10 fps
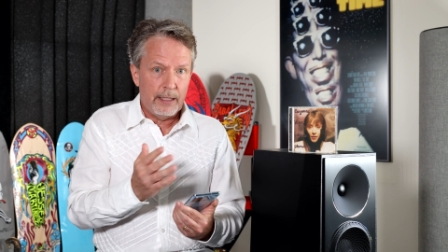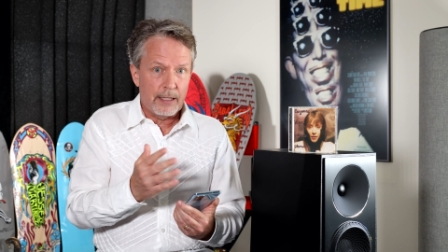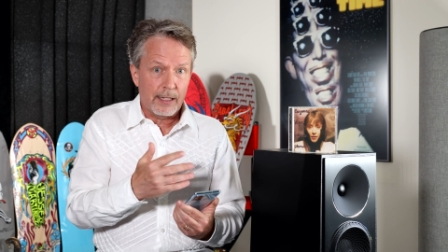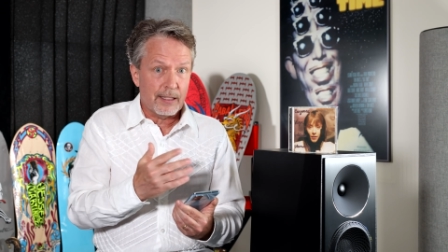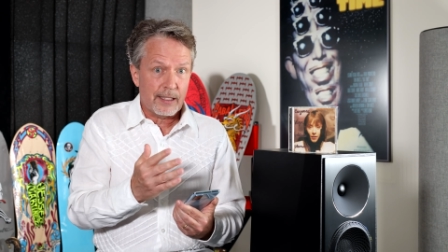He
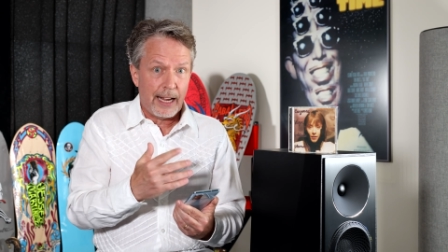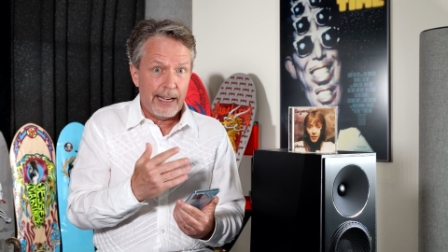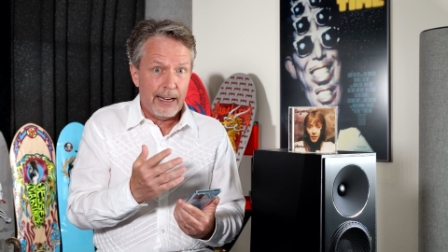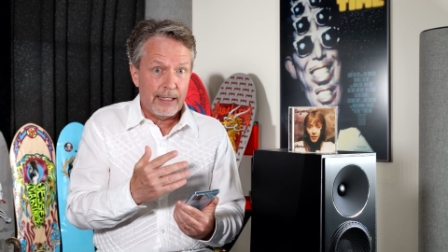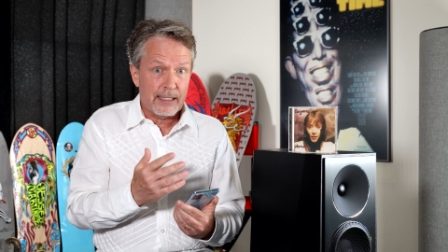doesn't
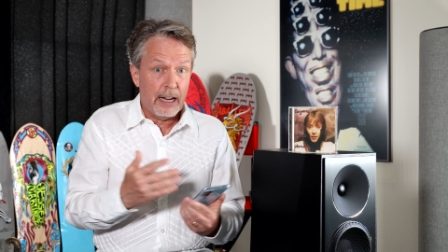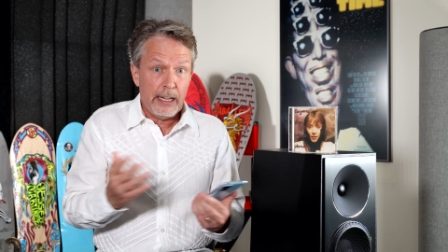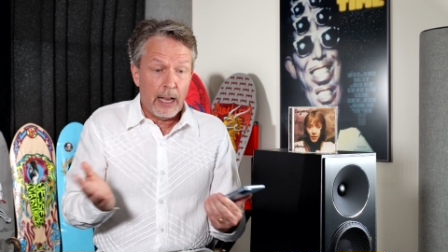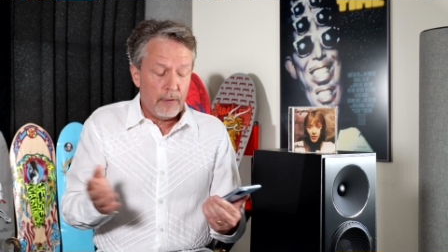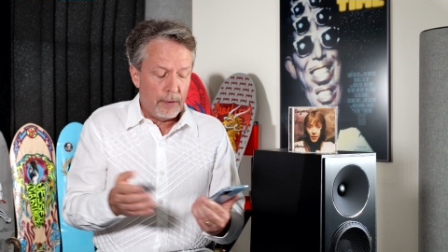cite any
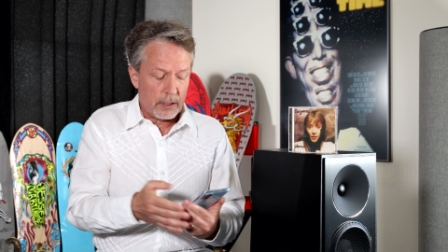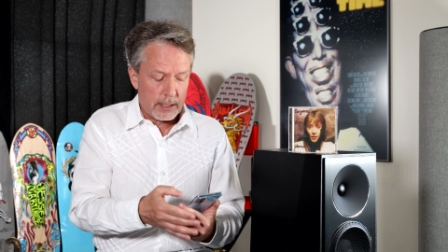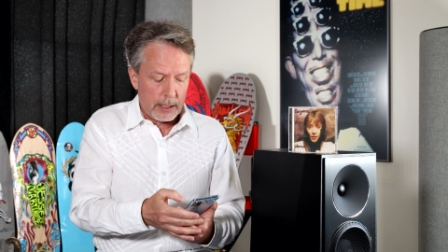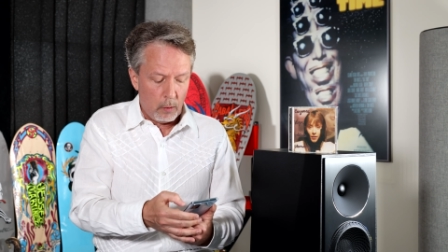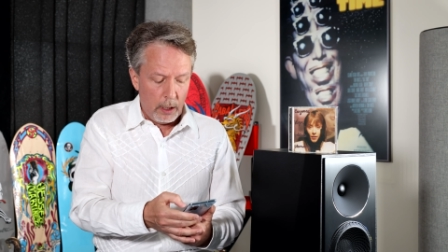study. I've never
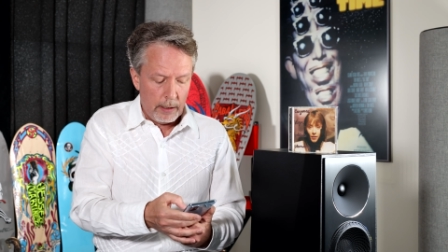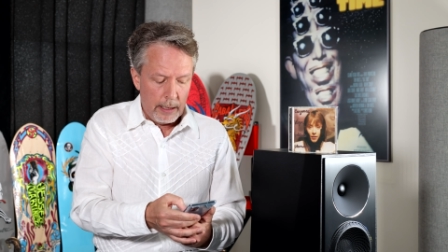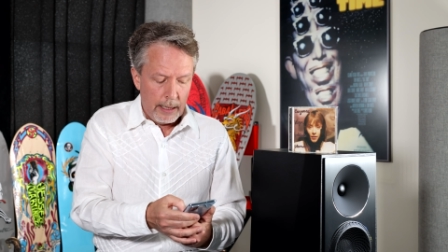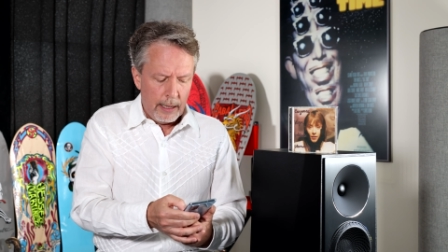seen one.